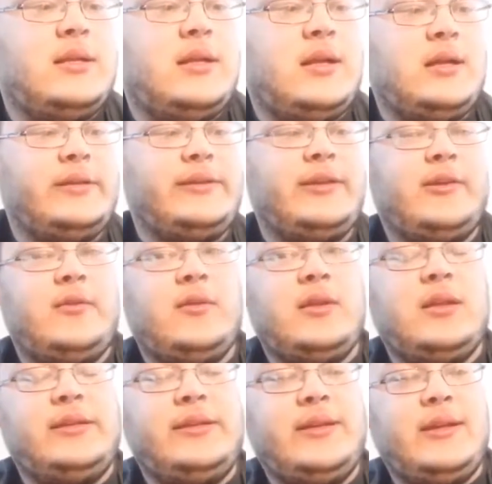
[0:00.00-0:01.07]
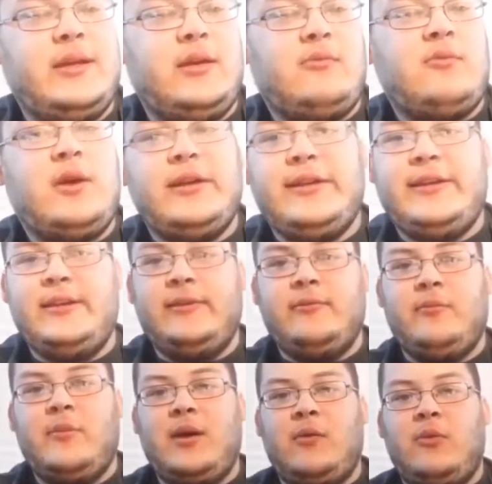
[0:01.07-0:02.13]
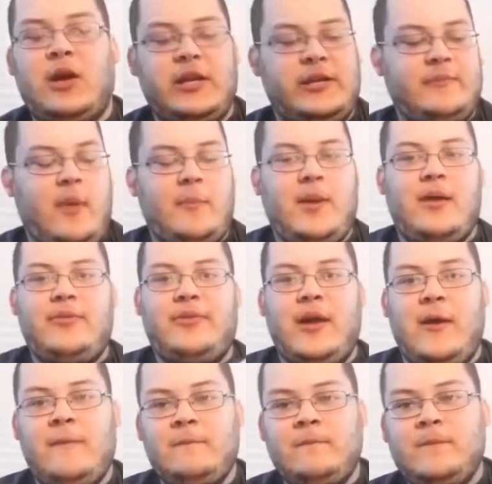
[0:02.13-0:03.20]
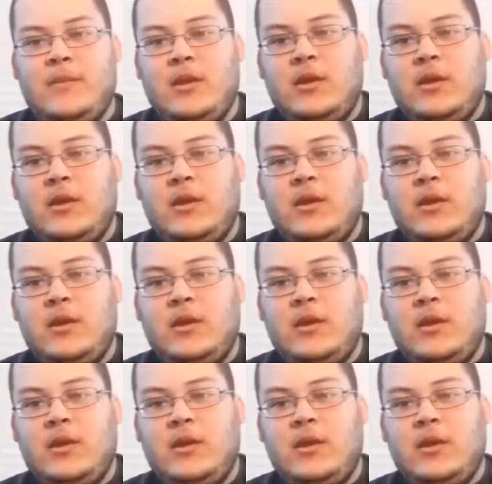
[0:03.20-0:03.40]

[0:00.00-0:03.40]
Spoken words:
let's wash my mouth out